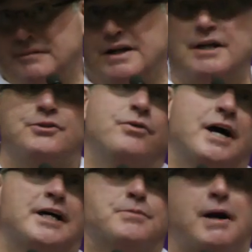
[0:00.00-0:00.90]
I got two
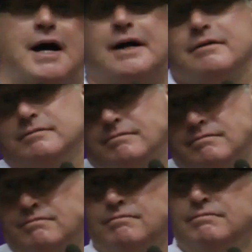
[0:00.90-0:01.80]
guys back. I
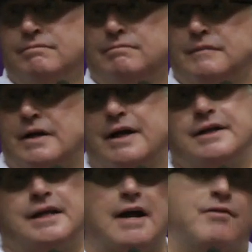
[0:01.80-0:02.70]

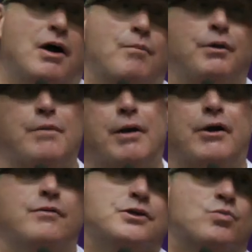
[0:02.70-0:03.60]
got Davion played
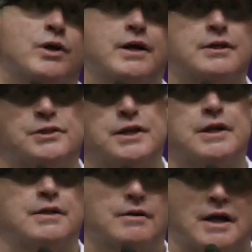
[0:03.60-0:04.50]
better this week because
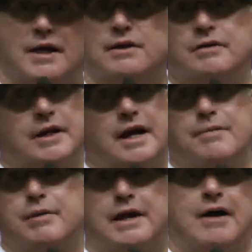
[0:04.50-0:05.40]
he hadn't
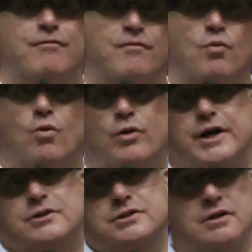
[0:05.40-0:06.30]
been out for 4
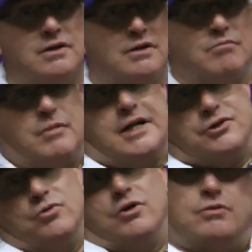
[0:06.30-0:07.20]
weeks. My
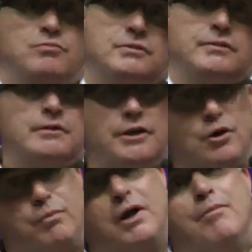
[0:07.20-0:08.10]
Tua,
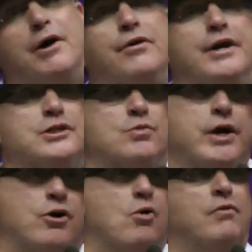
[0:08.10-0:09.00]
he'll play better next
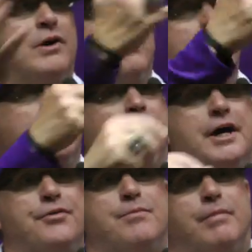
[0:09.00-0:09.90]
week. Hopefully we'll get
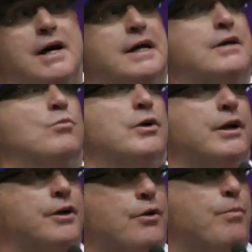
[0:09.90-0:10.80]
Latham back and we'll
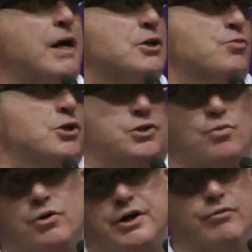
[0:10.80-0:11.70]
get another pass rusher
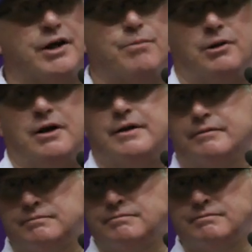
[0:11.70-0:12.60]
and we'll get ready to play.